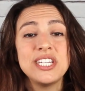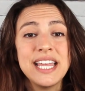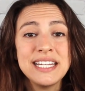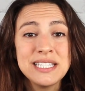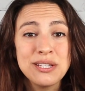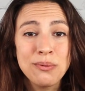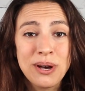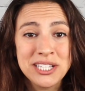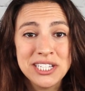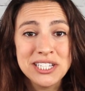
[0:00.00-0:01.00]
Janice, you're
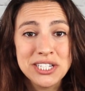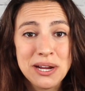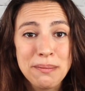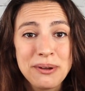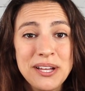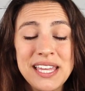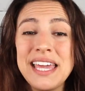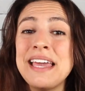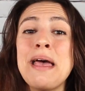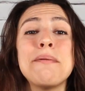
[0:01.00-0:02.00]
watching Sharp
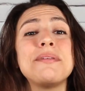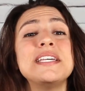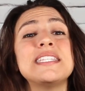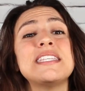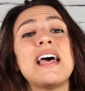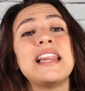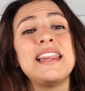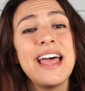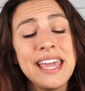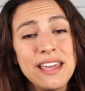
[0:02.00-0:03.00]
Cookie. Please
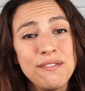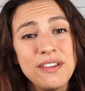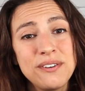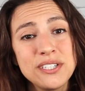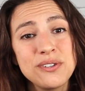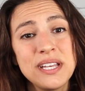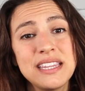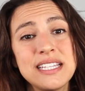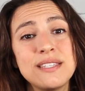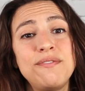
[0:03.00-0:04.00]
like if you enjoyed
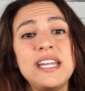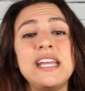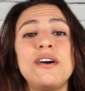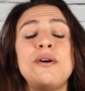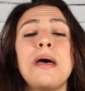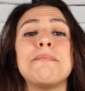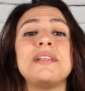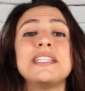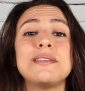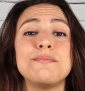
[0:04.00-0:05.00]
this video.
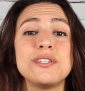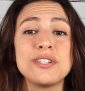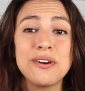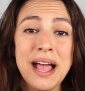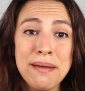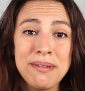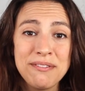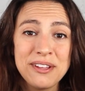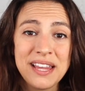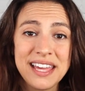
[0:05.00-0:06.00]
Please subscribe
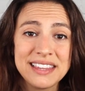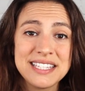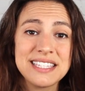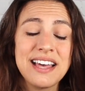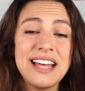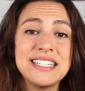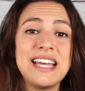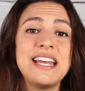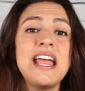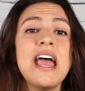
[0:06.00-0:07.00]
if you like this
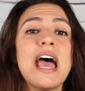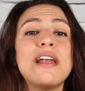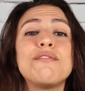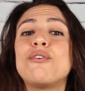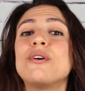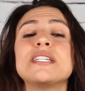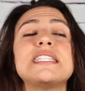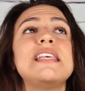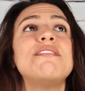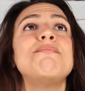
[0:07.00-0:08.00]
content. And of
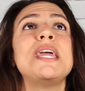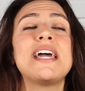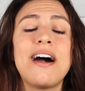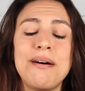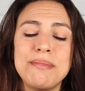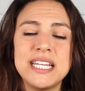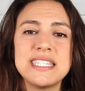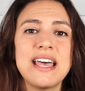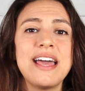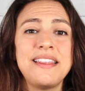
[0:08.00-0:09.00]
course, leave me
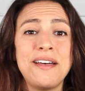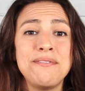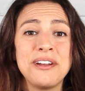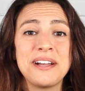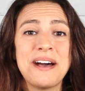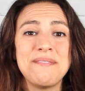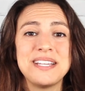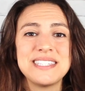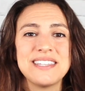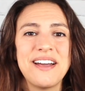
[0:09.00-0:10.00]
comments. I love your
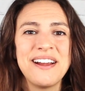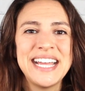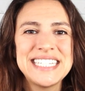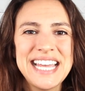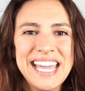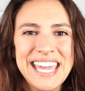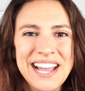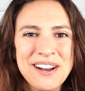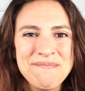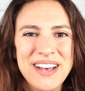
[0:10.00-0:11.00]
comments. All right, take
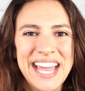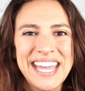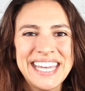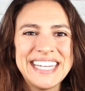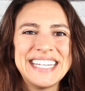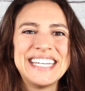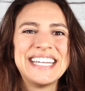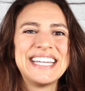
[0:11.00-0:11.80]
care. Bye.